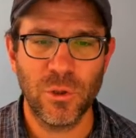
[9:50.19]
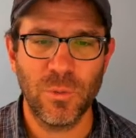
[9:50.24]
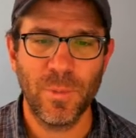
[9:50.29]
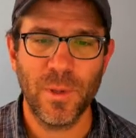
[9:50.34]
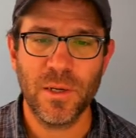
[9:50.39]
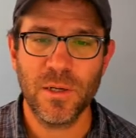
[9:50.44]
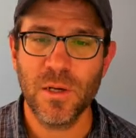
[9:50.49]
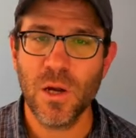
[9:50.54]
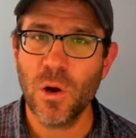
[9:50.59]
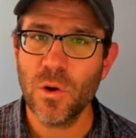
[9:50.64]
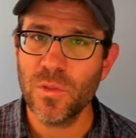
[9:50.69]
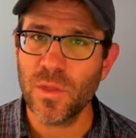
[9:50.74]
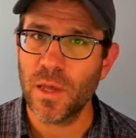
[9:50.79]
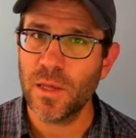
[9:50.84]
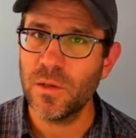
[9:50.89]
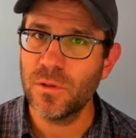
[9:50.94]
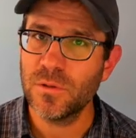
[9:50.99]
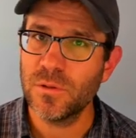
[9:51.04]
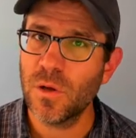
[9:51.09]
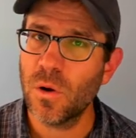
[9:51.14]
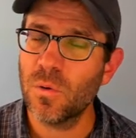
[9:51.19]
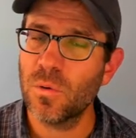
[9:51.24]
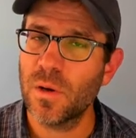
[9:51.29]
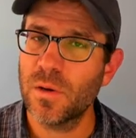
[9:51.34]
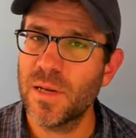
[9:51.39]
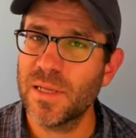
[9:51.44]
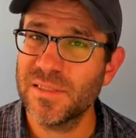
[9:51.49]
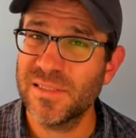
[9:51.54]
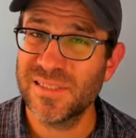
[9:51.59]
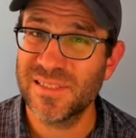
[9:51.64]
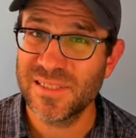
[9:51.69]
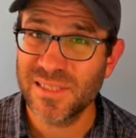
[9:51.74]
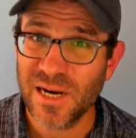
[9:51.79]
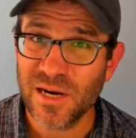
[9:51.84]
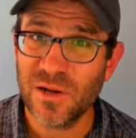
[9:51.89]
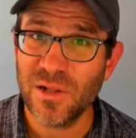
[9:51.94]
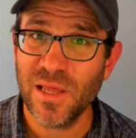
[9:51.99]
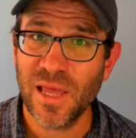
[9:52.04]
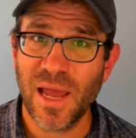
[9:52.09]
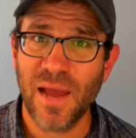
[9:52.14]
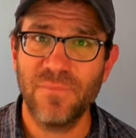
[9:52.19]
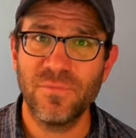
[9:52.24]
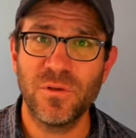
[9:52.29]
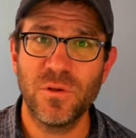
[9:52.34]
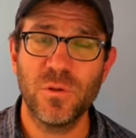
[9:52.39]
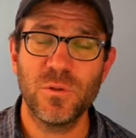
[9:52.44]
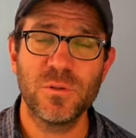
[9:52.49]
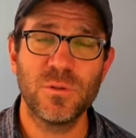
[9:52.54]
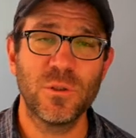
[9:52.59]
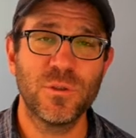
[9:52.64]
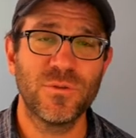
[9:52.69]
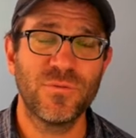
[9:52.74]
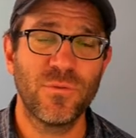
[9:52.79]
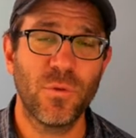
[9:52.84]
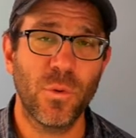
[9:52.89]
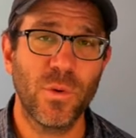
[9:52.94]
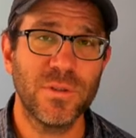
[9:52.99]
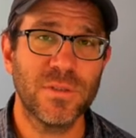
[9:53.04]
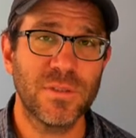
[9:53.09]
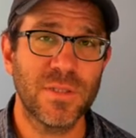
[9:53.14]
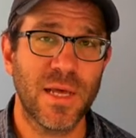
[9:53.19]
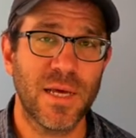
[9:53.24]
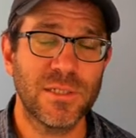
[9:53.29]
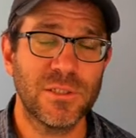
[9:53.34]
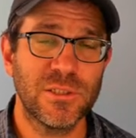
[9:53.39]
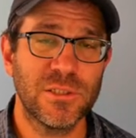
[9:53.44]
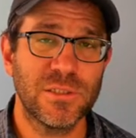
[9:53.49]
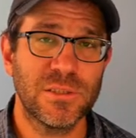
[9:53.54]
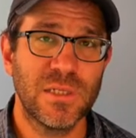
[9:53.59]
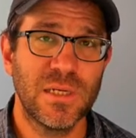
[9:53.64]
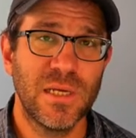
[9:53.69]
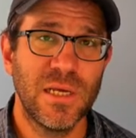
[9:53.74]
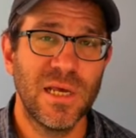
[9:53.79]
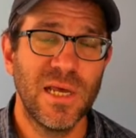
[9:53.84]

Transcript: But know that you don't necessarily have to use those forward slashes.